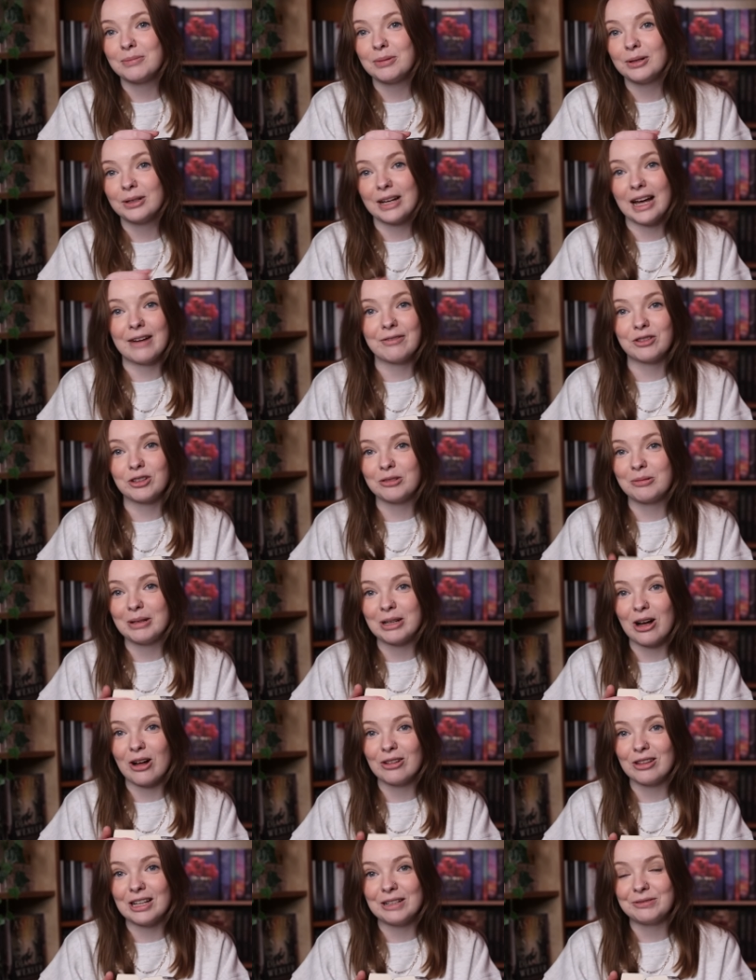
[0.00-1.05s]
book after we
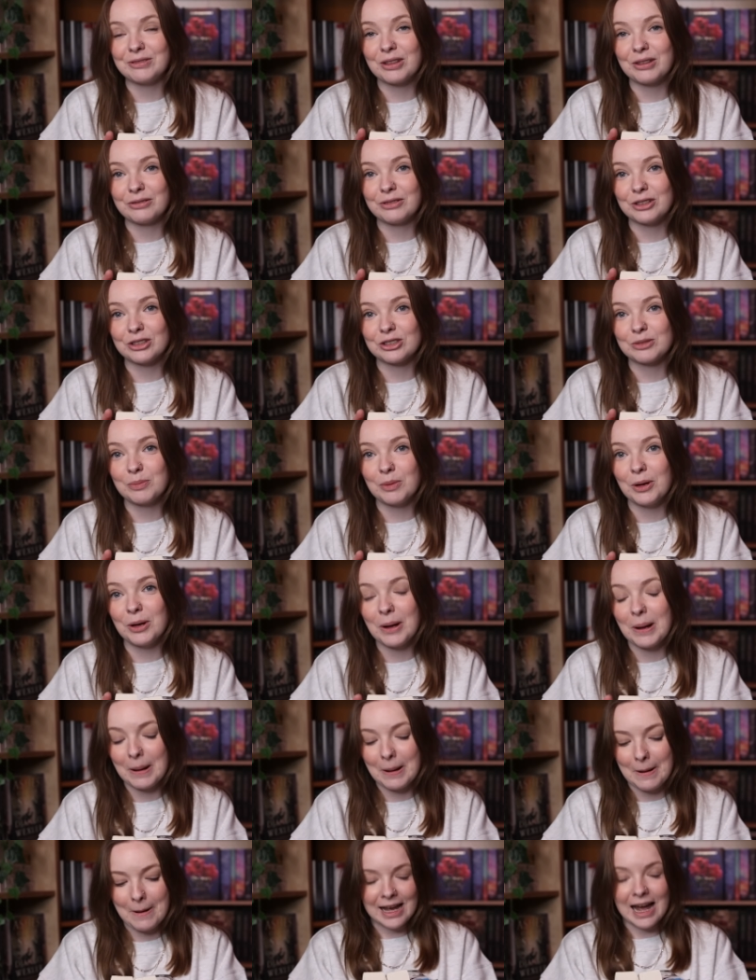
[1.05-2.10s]
all loved the first
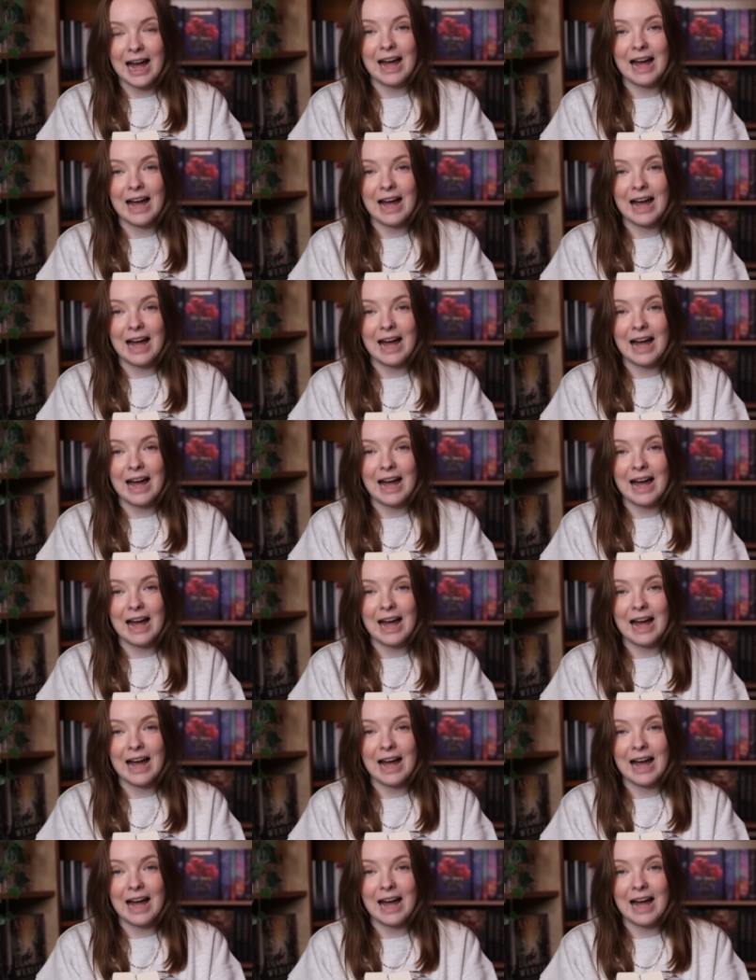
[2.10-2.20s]
book.